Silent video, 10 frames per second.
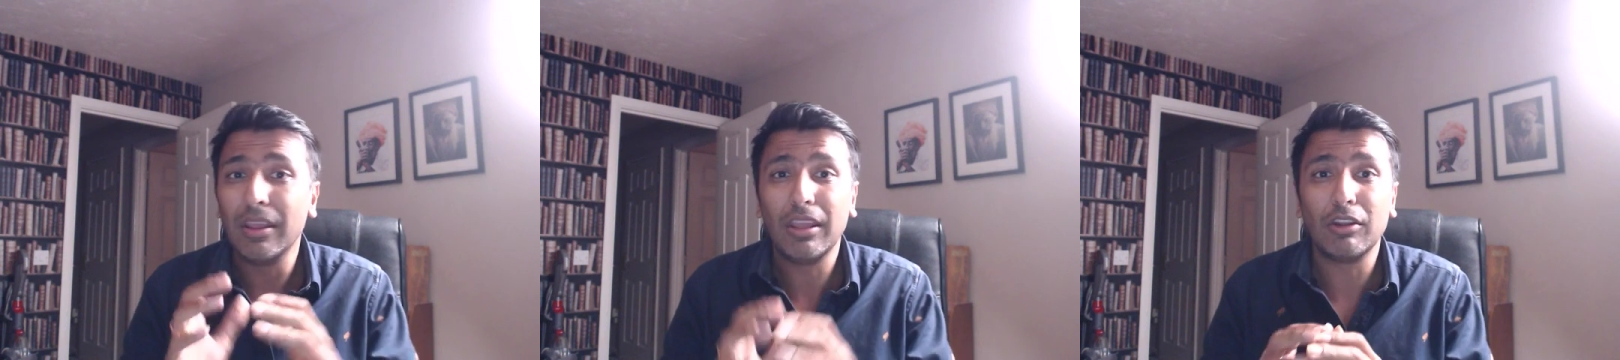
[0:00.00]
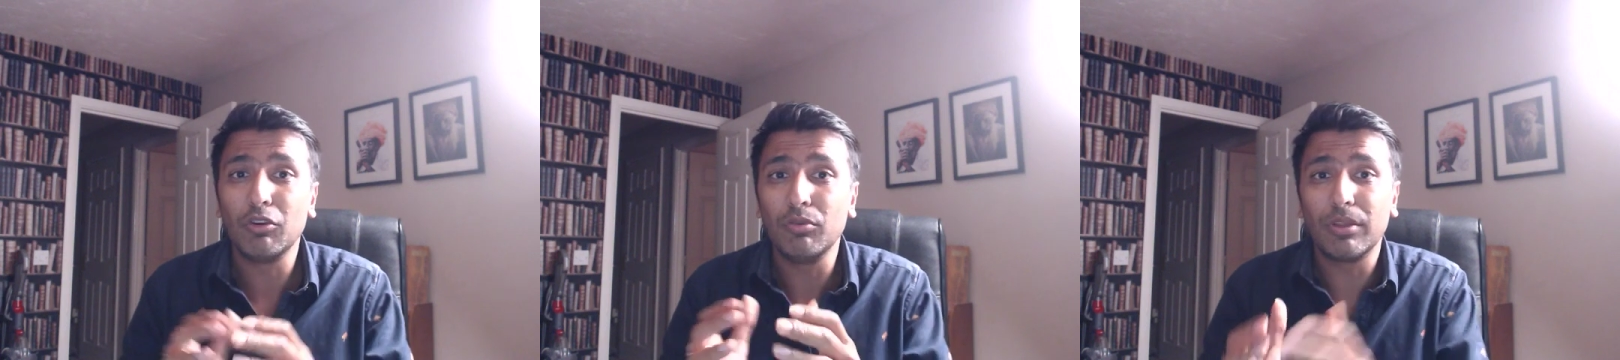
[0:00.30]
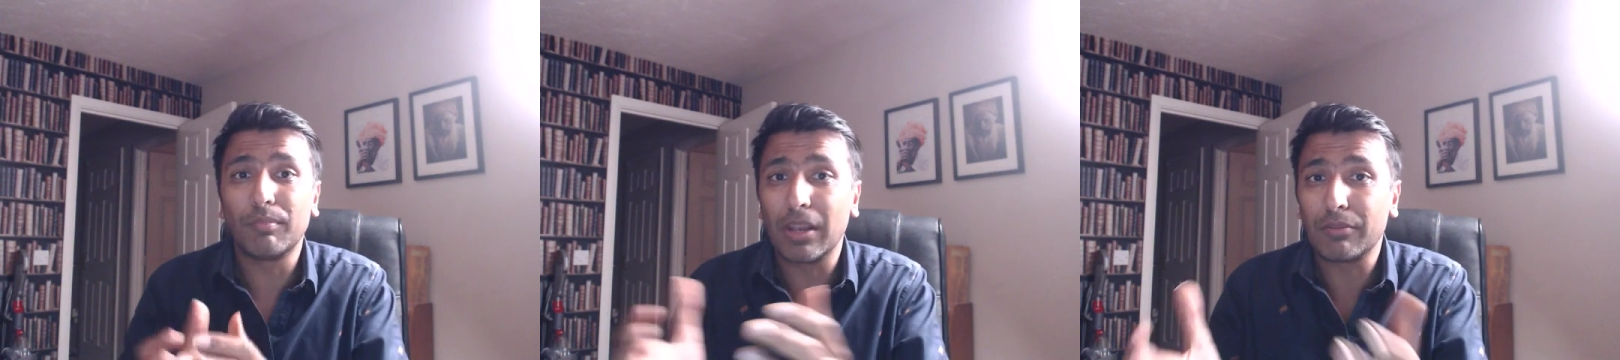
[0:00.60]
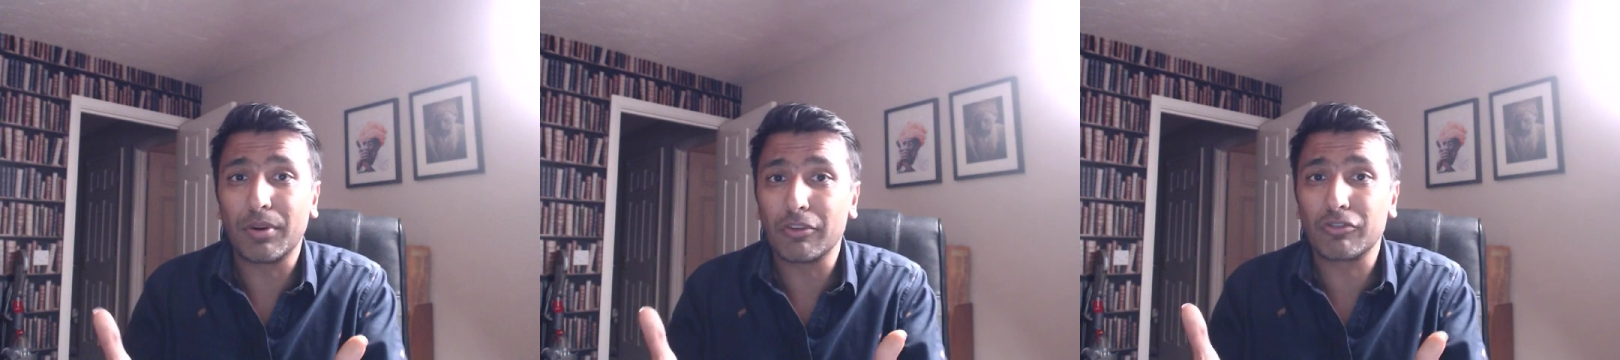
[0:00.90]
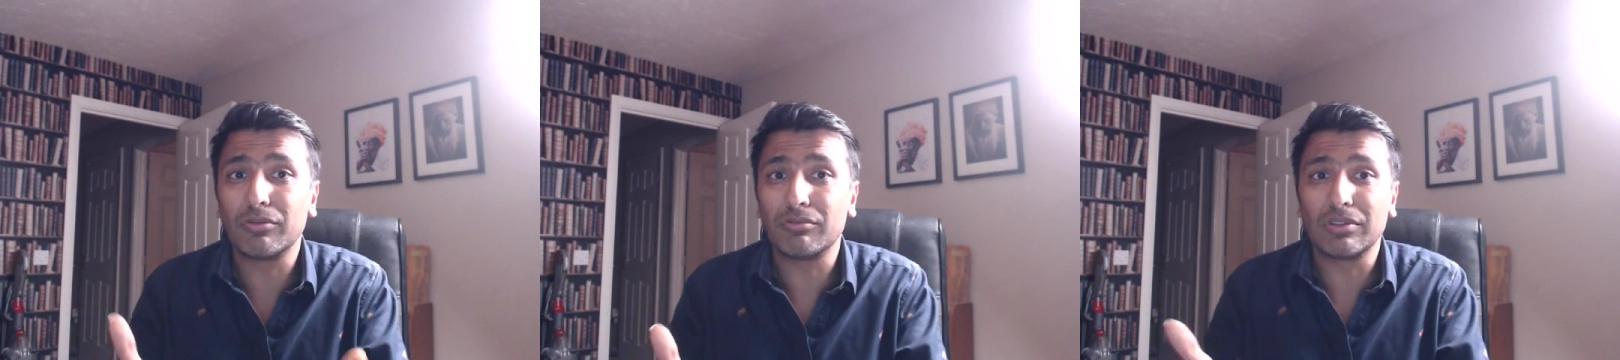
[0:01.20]
in whom the blood
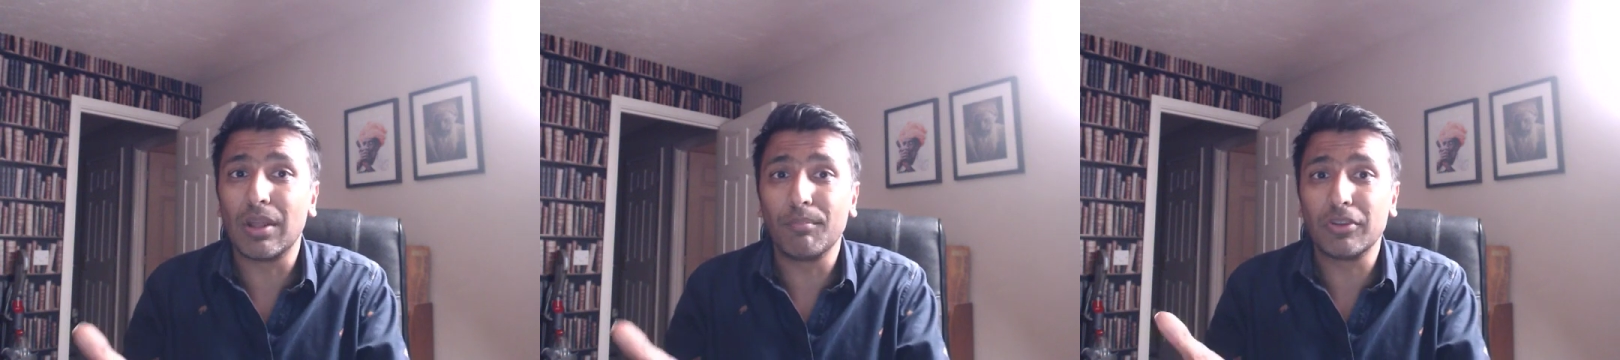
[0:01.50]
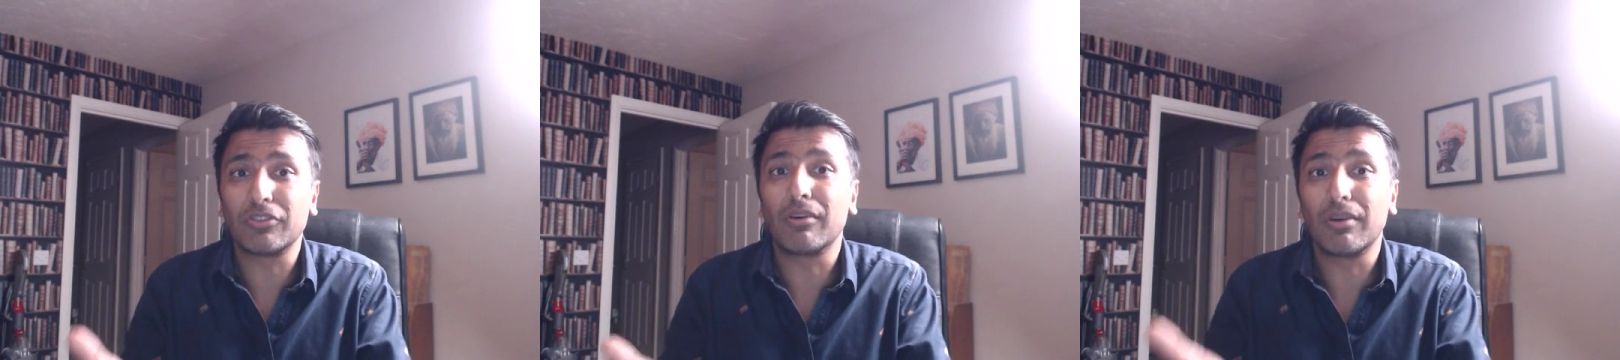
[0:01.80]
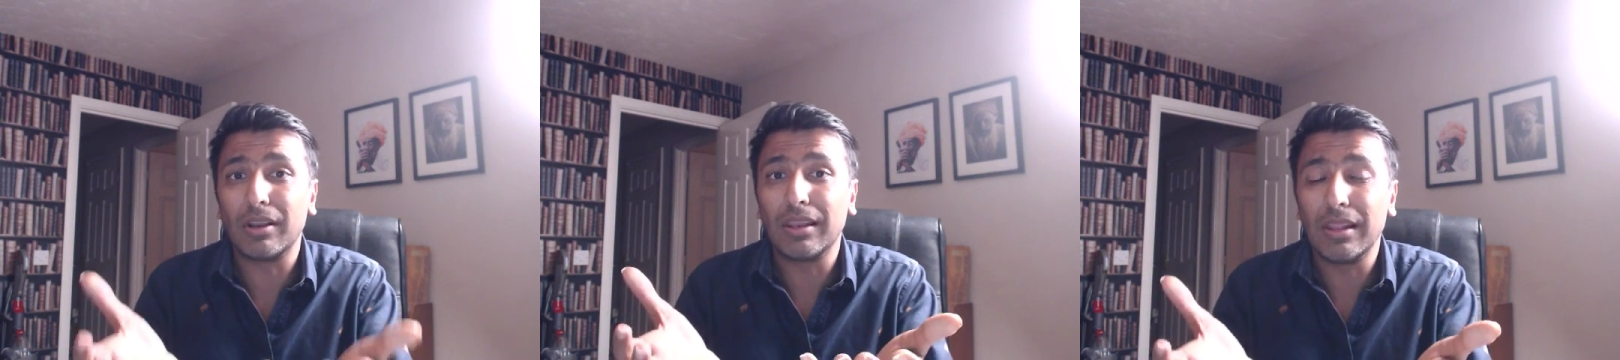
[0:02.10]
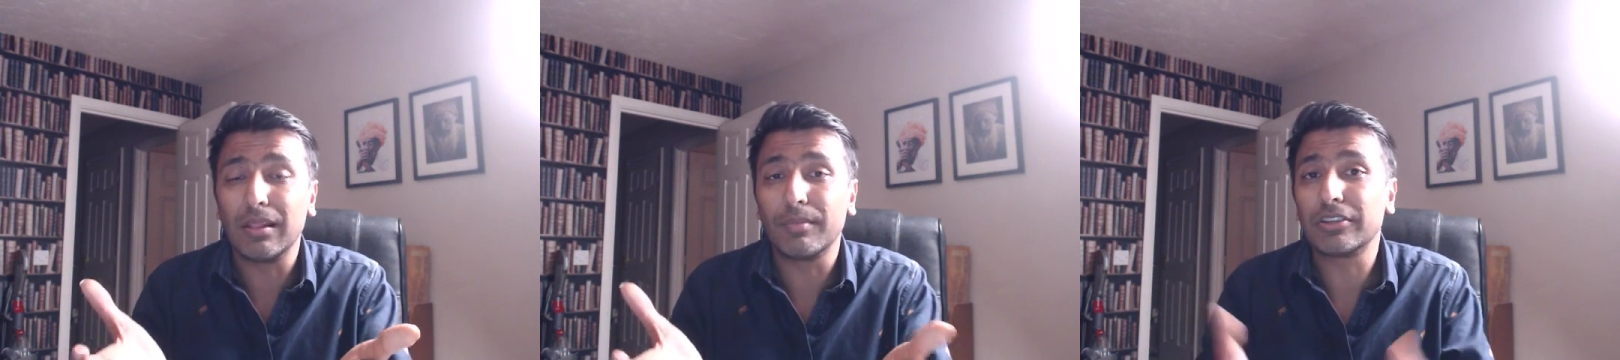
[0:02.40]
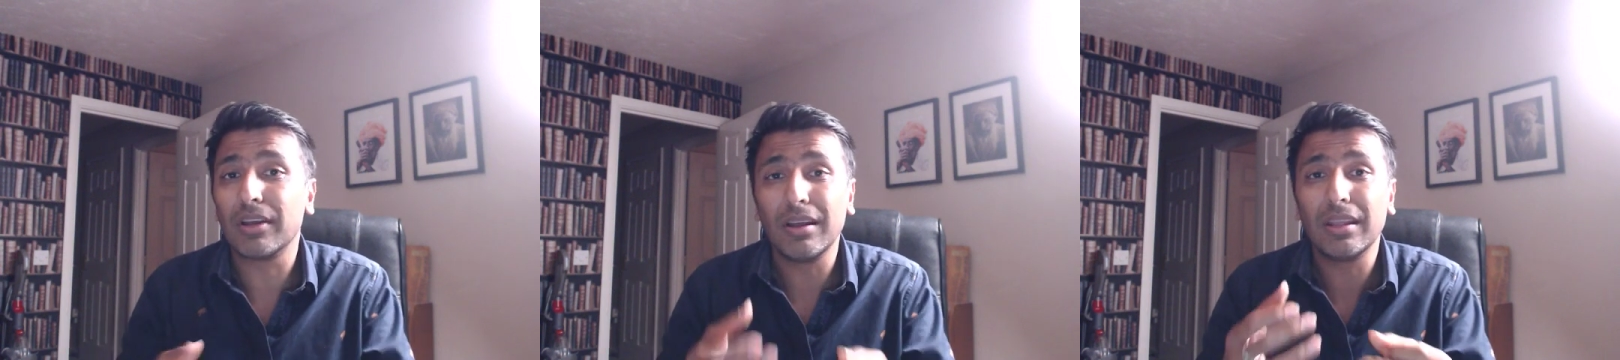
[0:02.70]
pressure numbers are a little
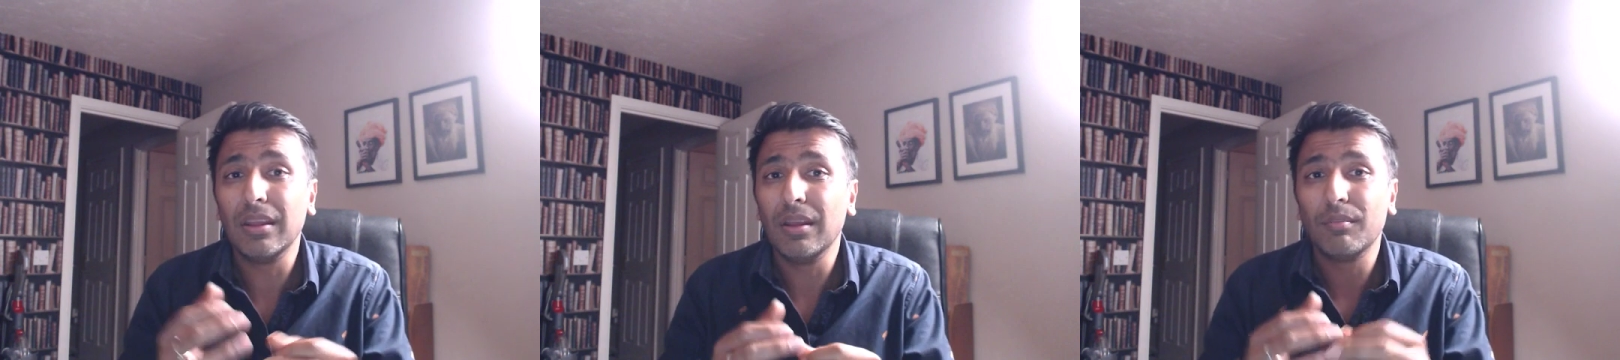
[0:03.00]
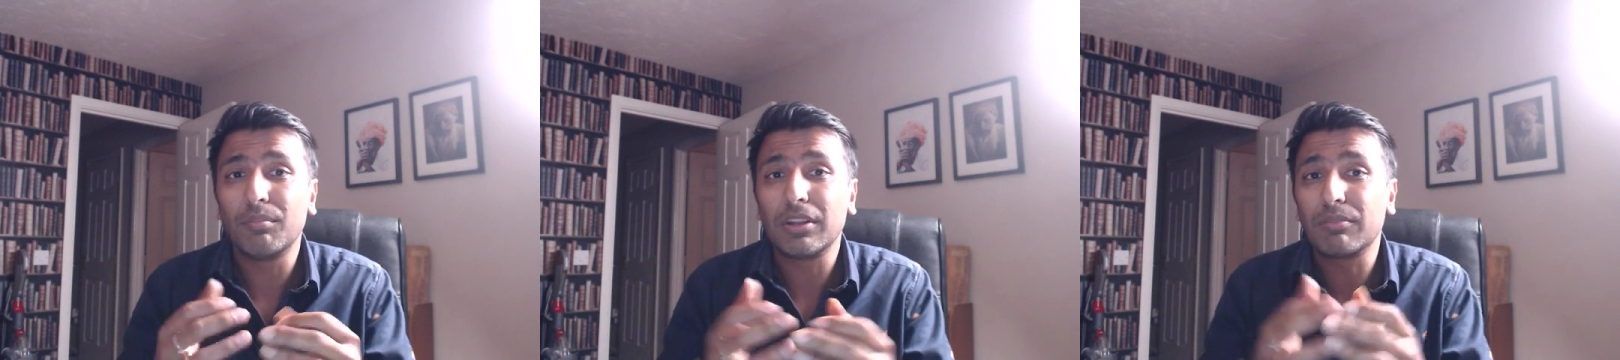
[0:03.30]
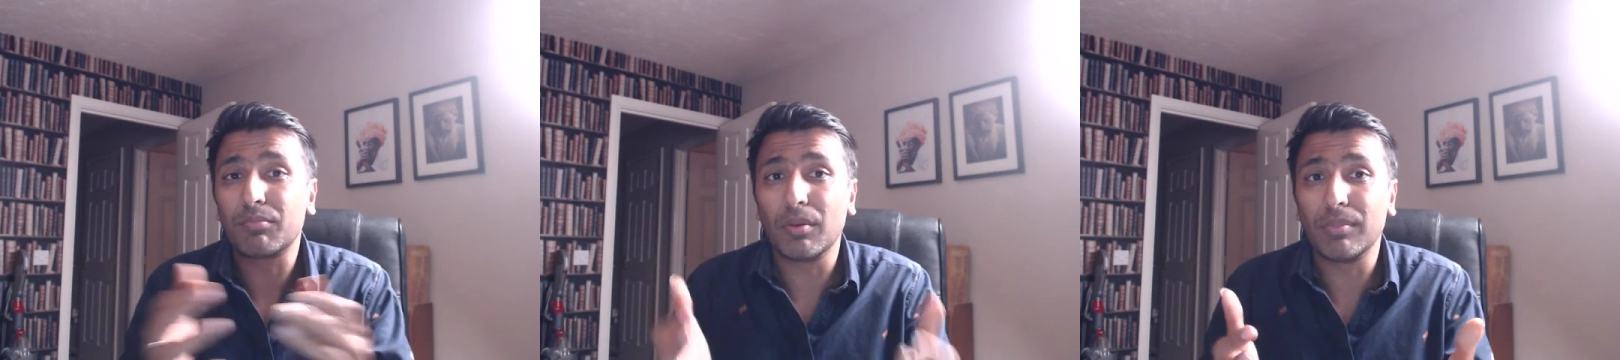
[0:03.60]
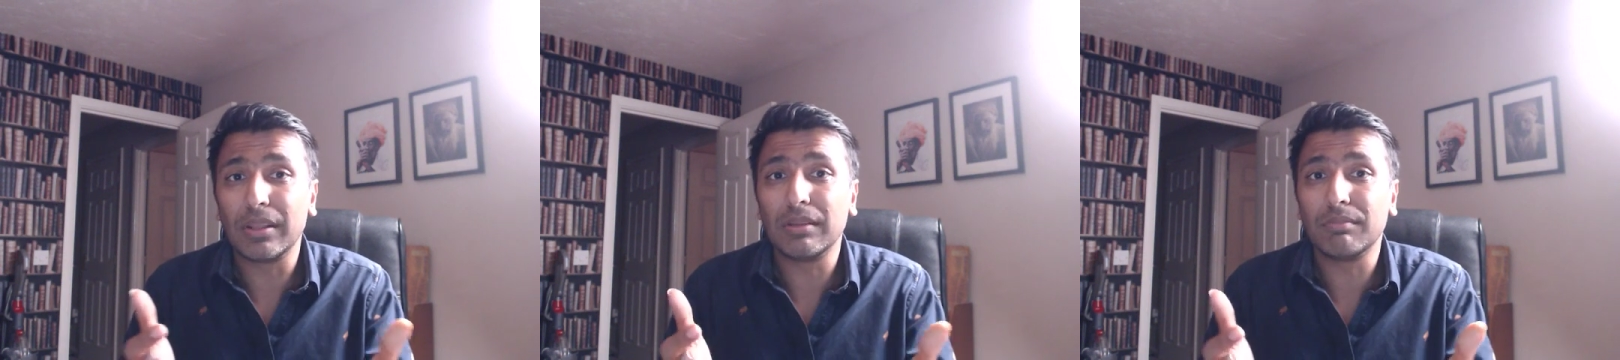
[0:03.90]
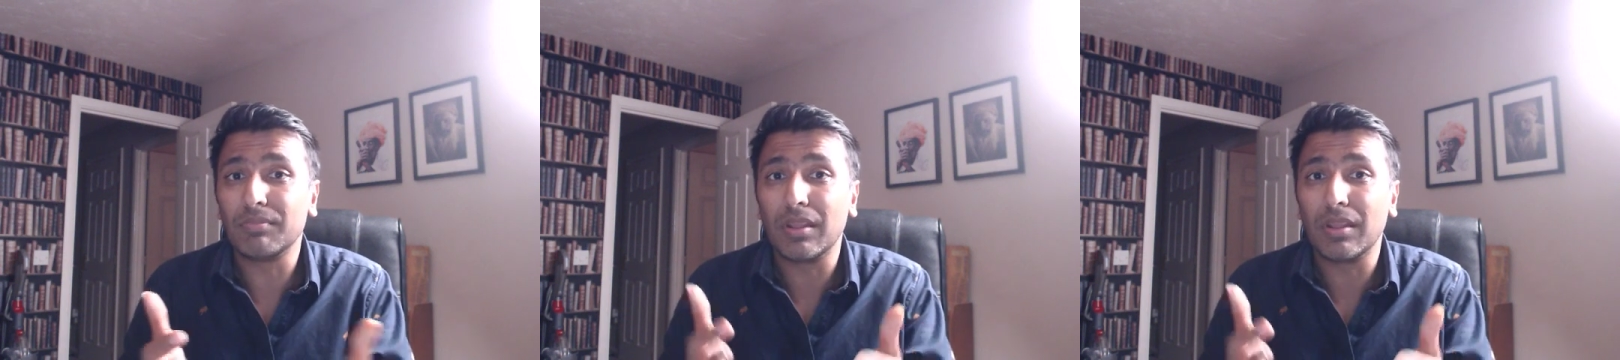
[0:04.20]
bit high but it probably